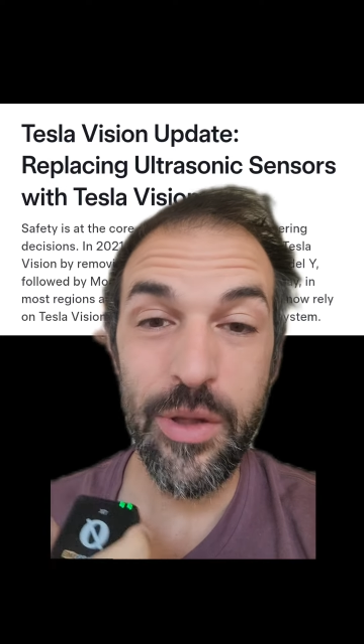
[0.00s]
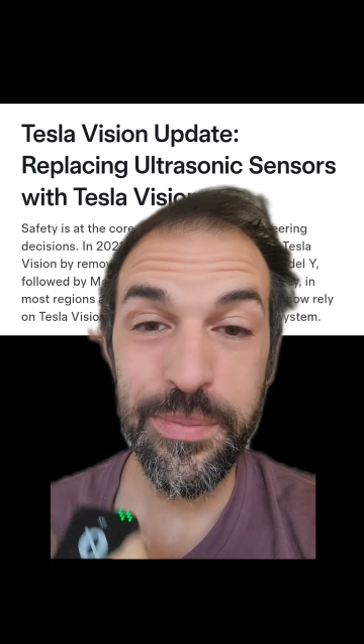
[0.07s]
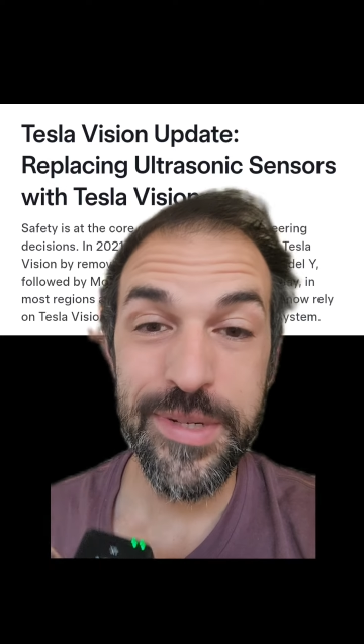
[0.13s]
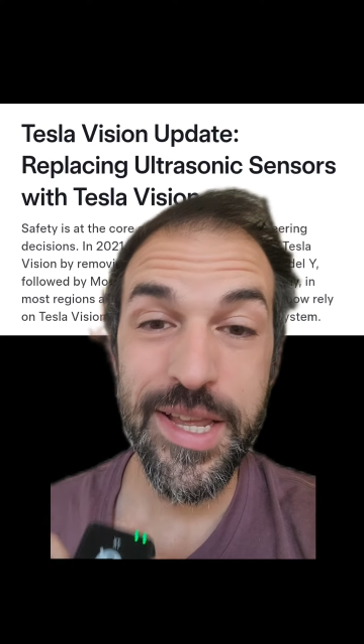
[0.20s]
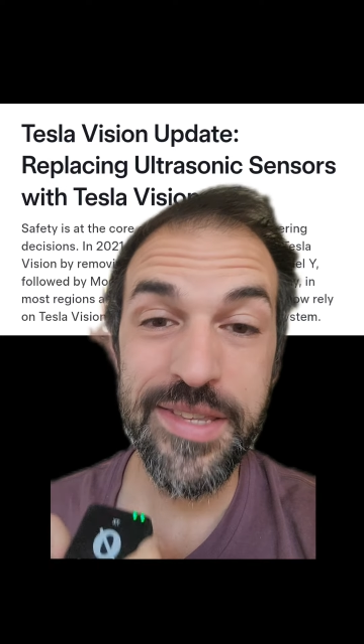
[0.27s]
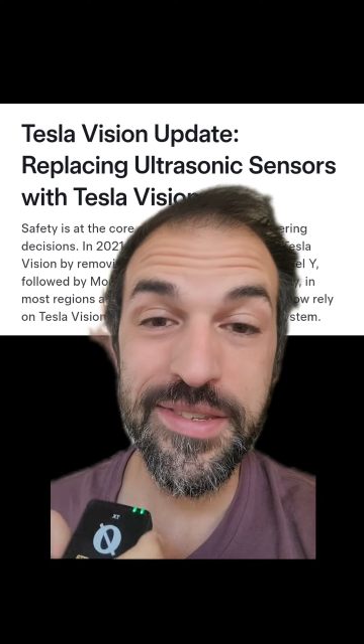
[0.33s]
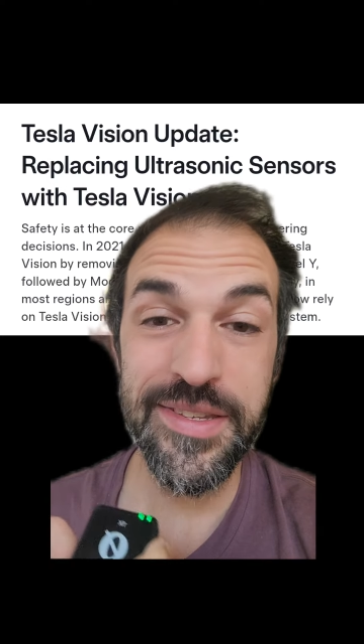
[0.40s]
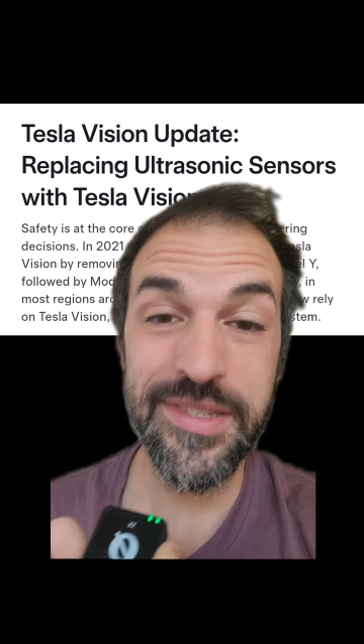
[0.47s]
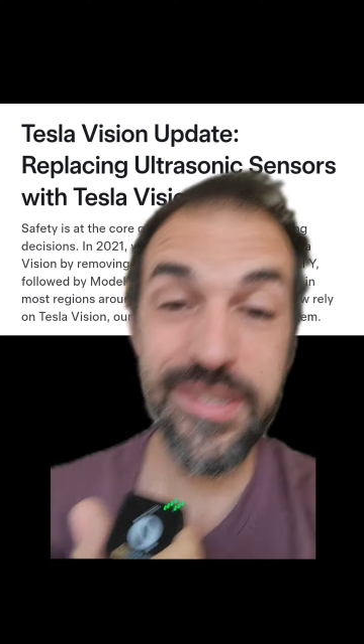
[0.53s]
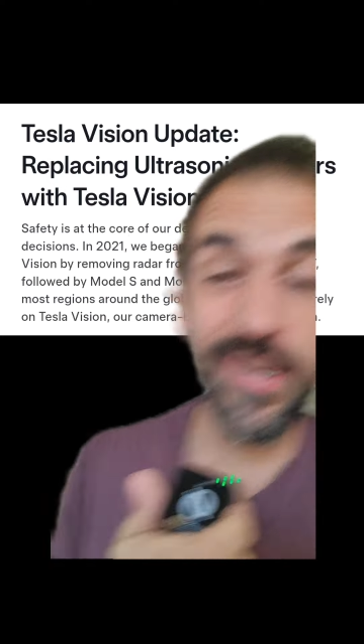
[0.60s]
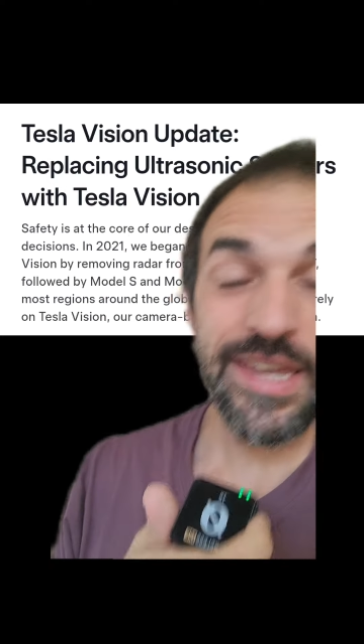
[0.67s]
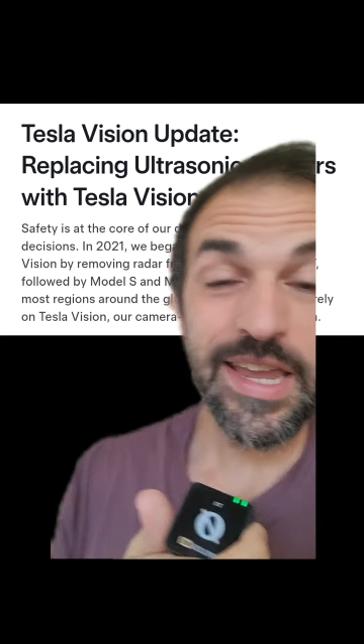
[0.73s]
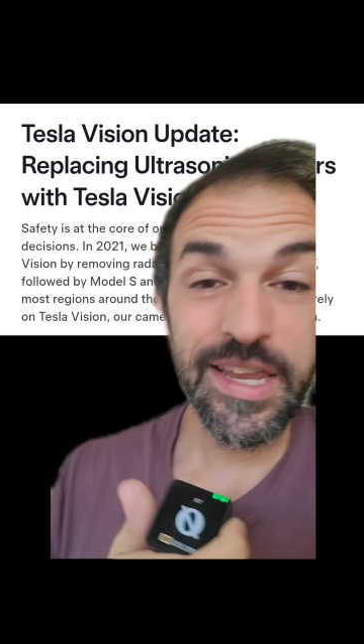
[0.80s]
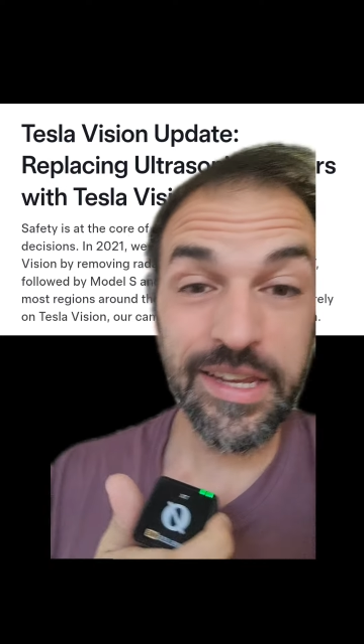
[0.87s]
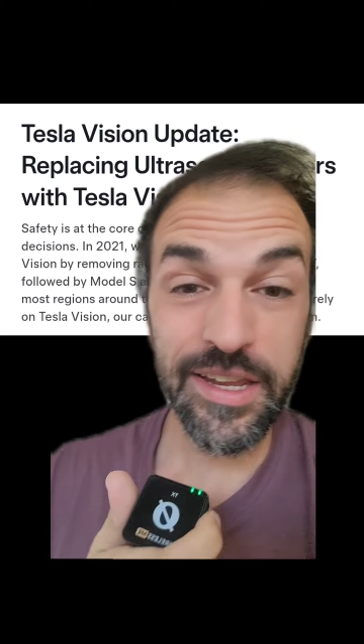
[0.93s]
help Tesla
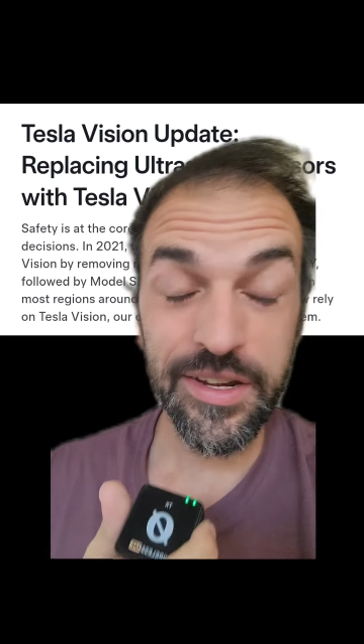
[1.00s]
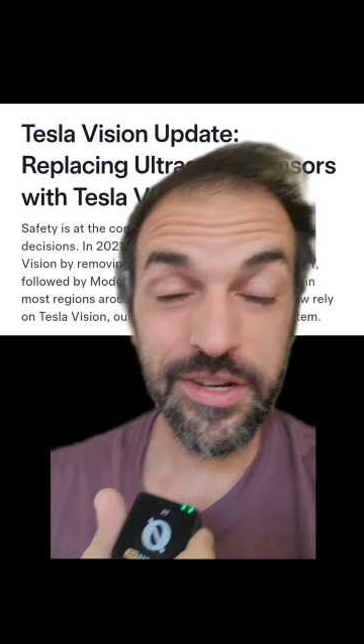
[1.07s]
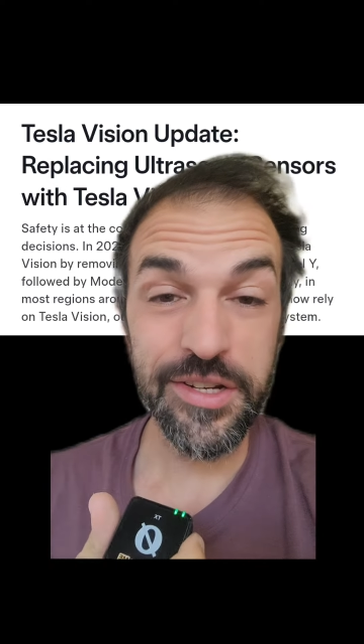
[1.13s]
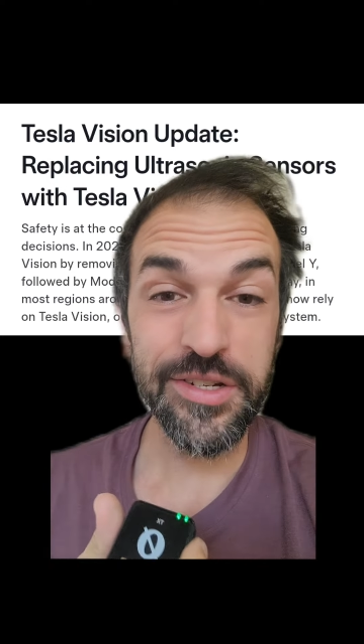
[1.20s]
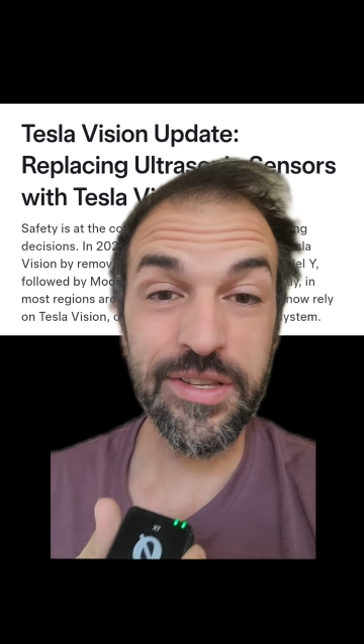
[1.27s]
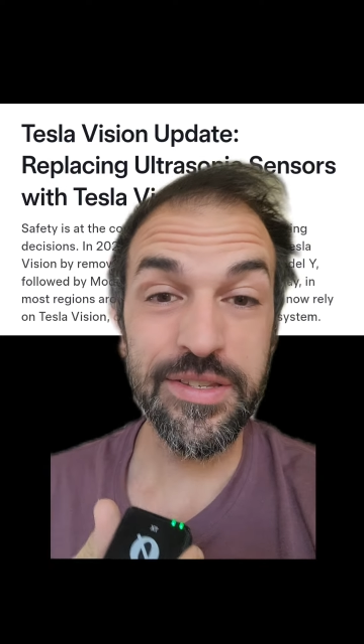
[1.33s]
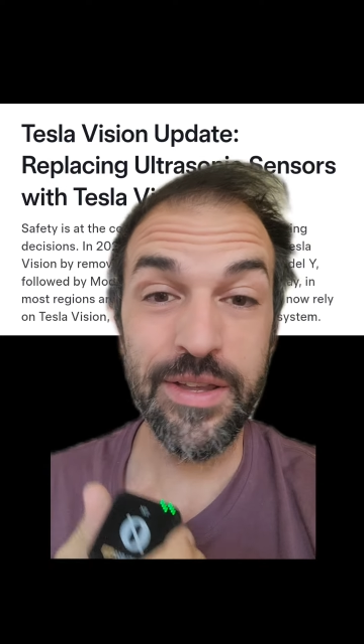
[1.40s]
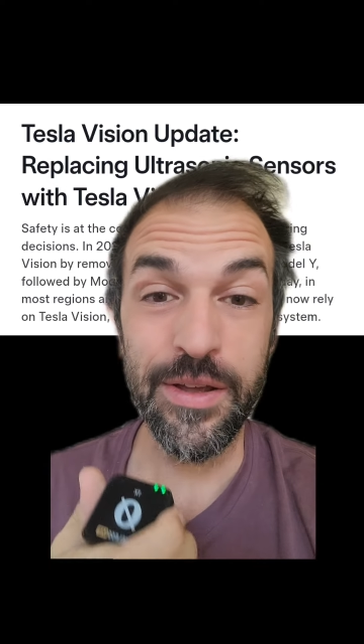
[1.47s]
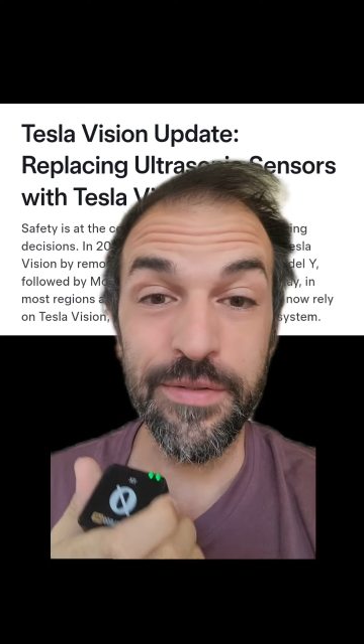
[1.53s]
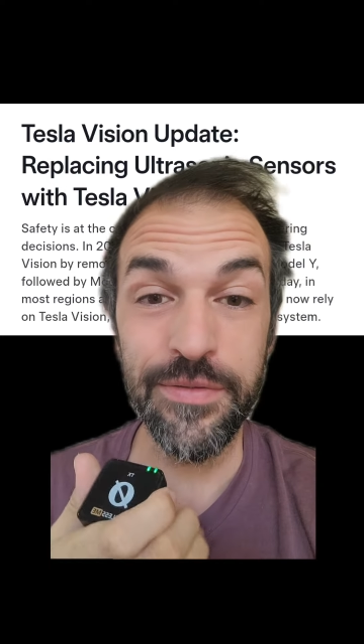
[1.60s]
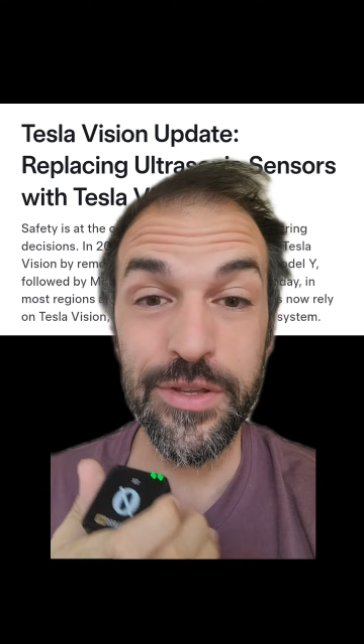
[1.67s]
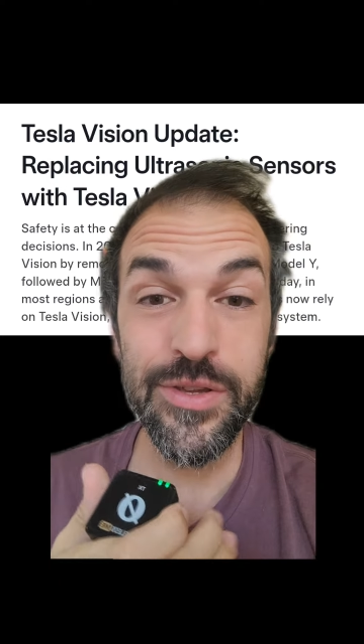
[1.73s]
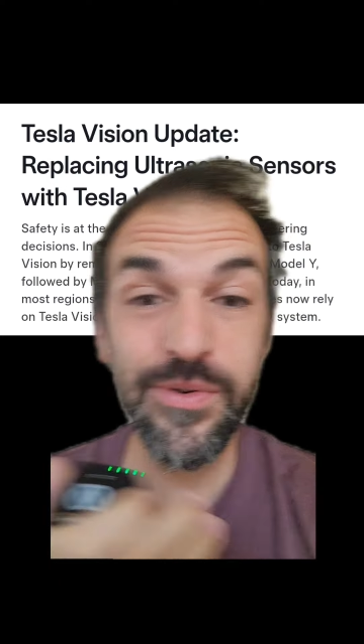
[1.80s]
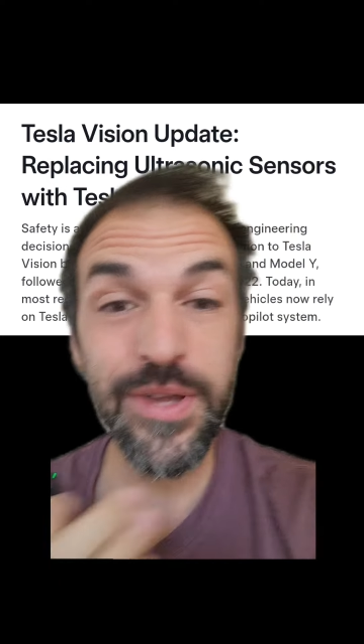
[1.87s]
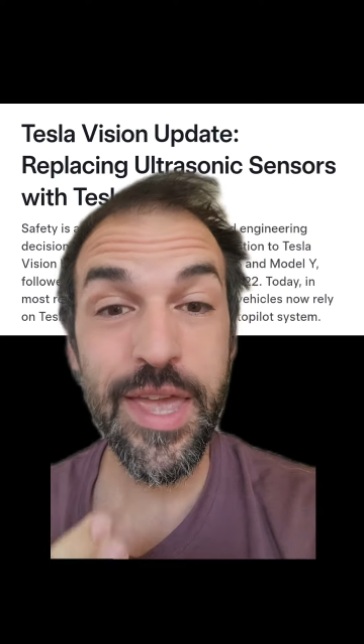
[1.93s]
see in conditions of,
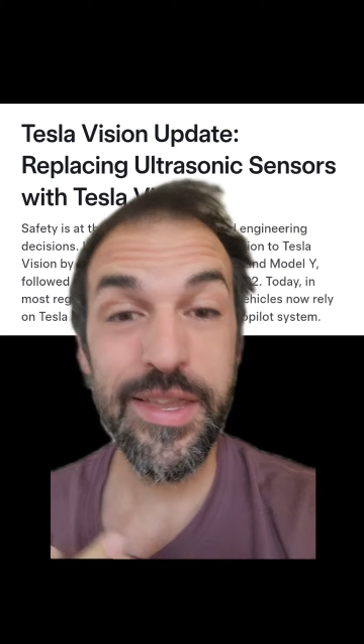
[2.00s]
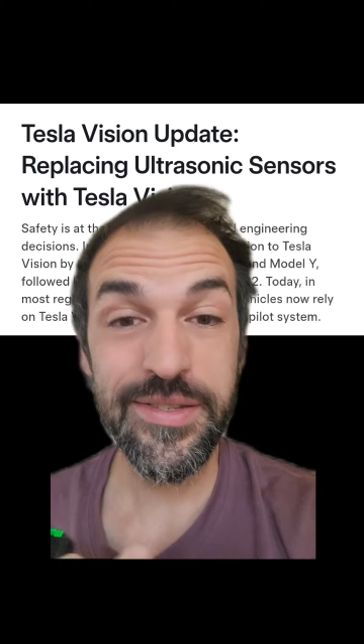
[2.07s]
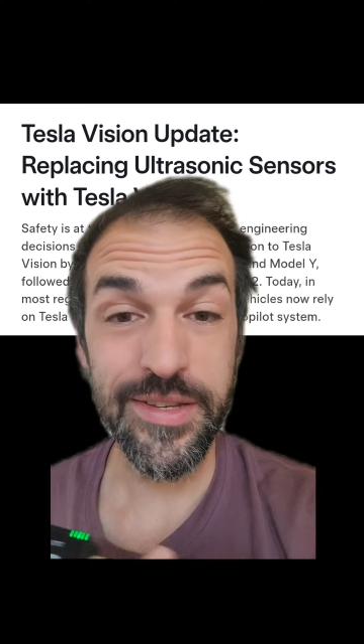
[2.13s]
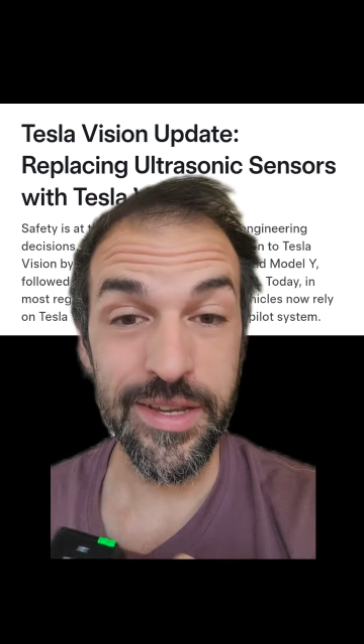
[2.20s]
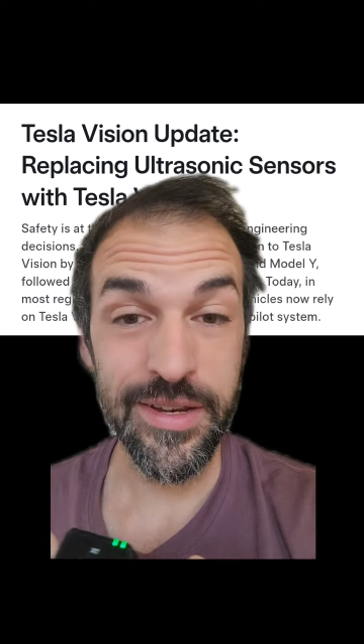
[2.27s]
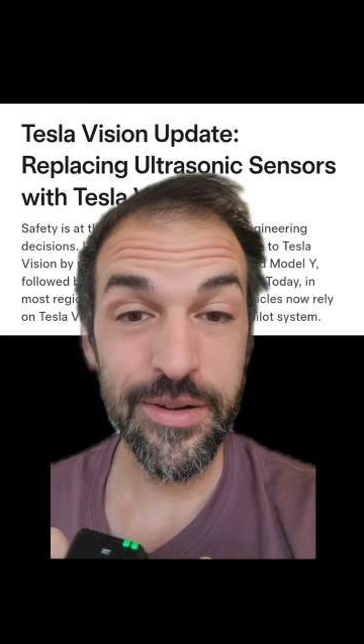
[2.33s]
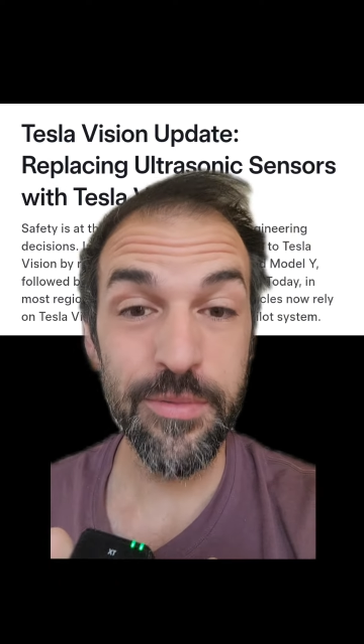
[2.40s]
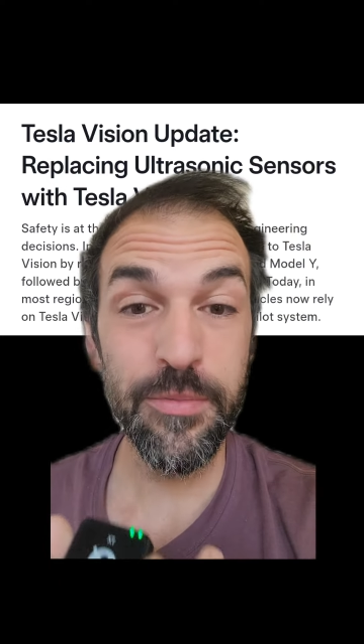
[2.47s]
you guessed it,